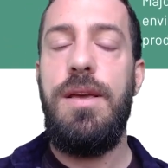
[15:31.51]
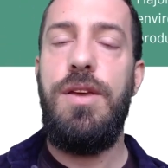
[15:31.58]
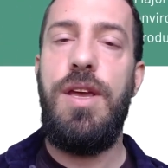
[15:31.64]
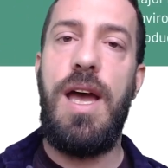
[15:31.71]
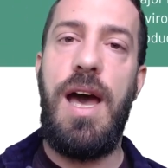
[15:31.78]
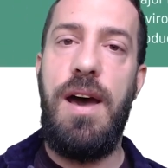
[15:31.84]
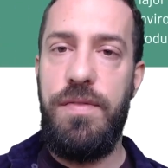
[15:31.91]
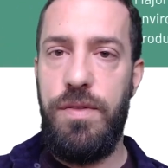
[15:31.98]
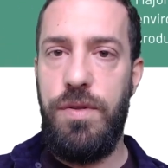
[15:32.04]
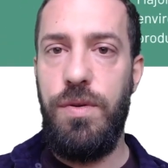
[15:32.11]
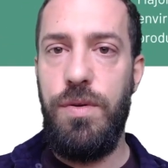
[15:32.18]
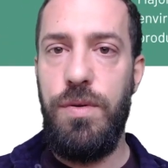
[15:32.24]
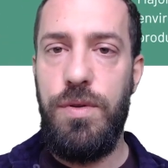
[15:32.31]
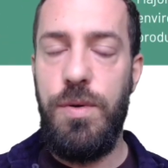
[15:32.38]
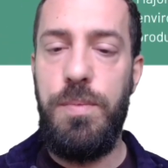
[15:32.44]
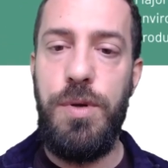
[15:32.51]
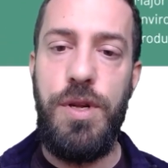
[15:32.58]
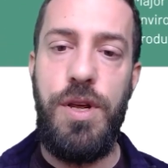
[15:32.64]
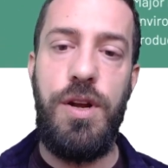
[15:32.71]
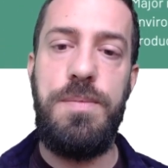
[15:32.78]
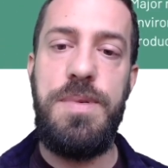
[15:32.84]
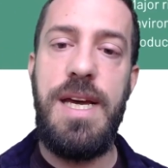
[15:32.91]
you have to put
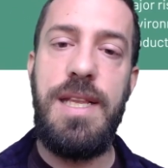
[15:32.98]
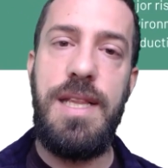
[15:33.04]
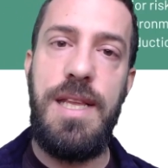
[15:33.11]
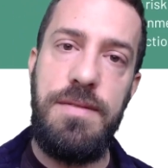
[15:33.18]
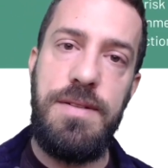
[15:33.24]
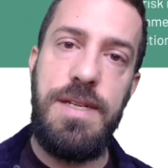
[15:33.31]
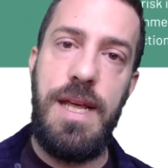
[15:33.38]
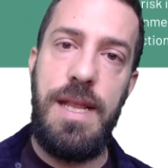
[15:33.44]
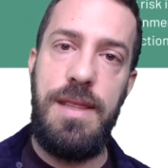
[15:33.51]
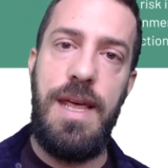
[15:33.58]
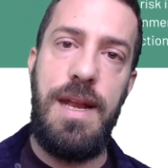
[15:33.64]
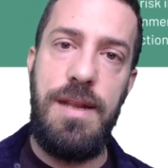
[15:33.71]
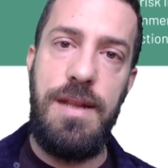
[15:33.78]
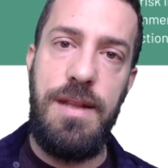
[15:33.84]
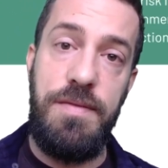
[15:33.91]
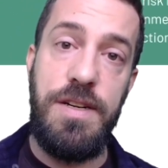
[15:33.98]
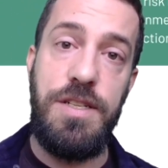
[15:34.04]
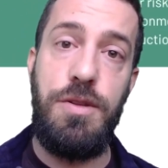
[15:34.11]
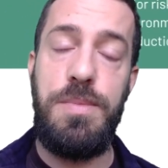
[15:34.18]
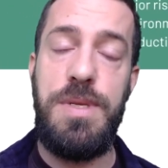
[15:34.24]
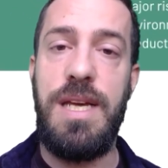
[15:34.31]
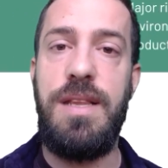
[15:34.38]
your objectives, and then the
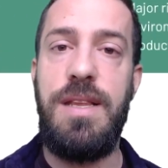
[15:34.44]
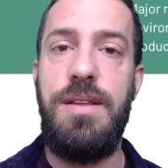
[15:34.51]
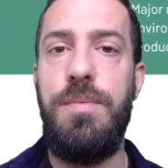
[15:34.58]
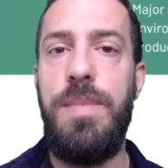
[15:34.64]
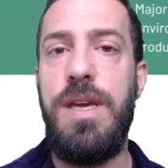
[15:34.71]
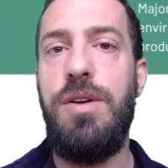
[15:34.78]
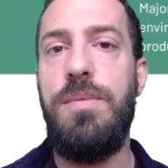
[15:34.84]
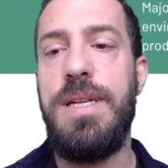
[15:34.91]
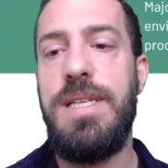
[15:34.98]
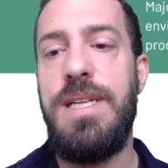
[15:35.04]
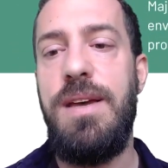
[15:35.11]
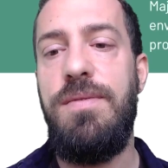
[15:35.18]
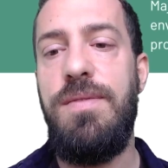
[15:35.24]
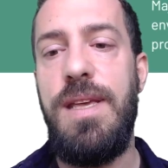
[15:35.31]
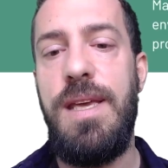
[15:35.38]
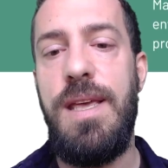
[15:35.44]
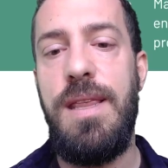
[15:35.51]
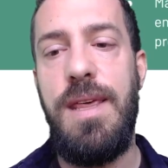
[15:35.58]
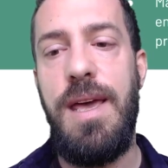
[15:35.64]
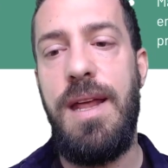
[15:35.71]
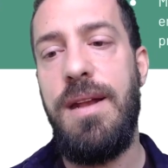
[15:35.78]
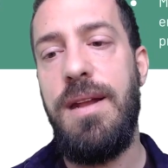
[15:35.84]
first objective will be human safety
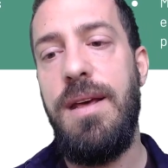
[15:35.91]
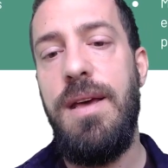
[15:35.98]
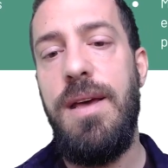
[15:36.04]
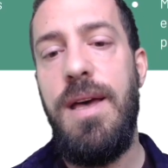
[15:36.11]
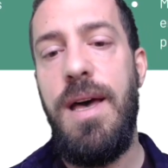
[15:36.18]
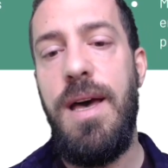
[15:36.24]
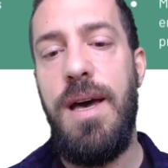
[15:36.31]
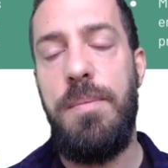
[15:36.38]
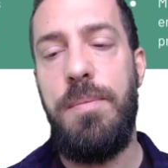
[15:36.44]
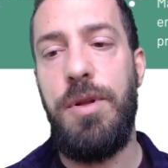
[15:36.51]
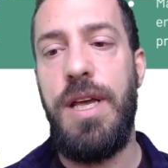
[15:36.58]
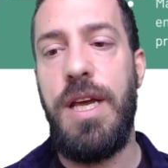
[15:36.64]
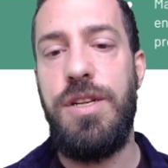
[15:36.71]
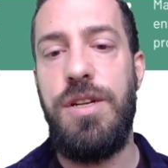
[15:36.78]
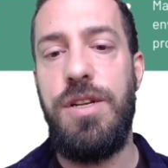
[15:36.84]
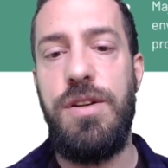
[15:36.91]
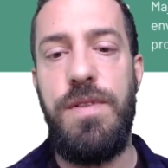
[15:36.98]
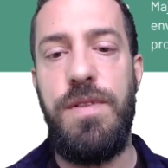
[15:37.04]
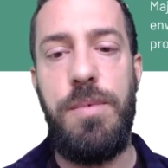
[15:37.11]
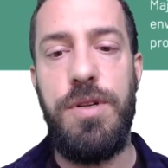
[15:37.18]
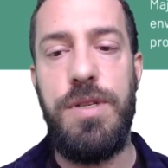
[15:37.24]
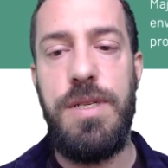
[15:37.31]
and then protection of
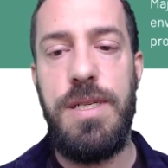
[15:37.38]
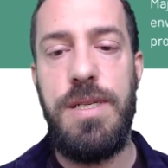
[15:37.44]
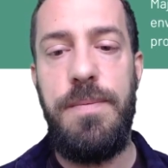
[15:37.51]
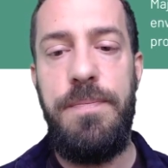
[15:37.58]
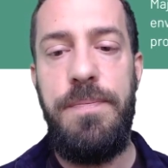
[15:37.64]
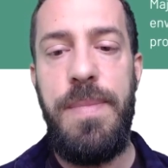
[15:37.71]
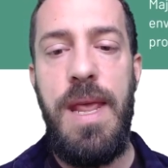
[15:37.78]
the process.